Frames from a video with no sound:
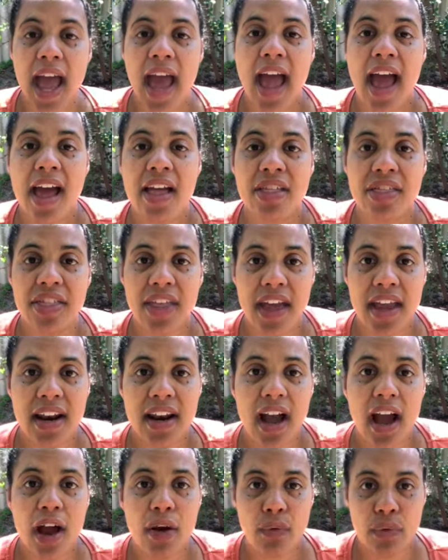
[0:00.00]
and then
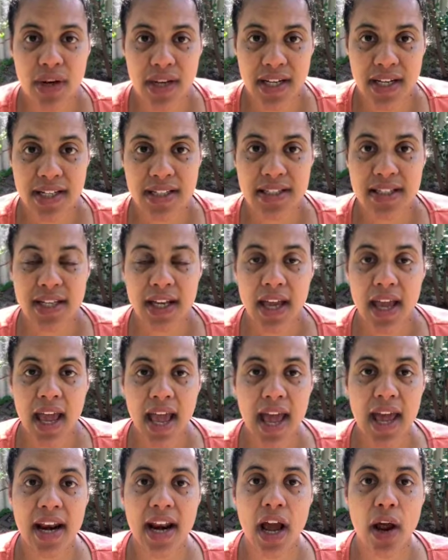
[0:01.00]
I read it
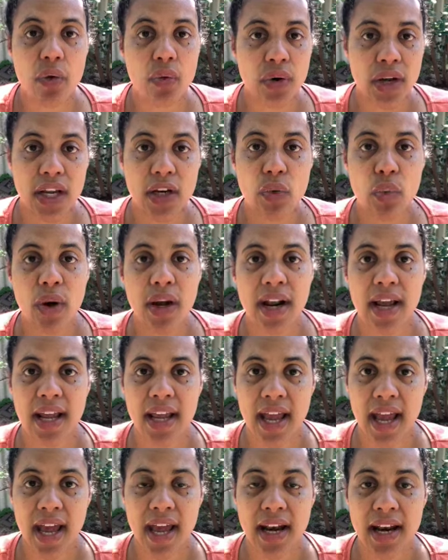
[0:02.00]
and I read what I
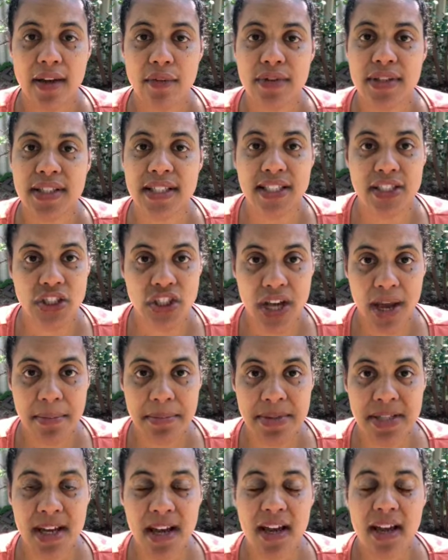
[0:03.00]
can, if it's a
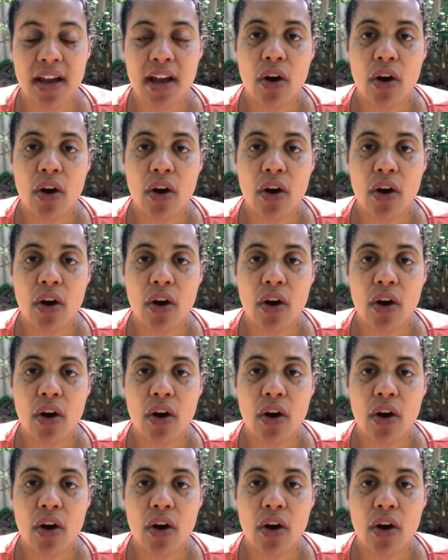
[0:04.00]
chapter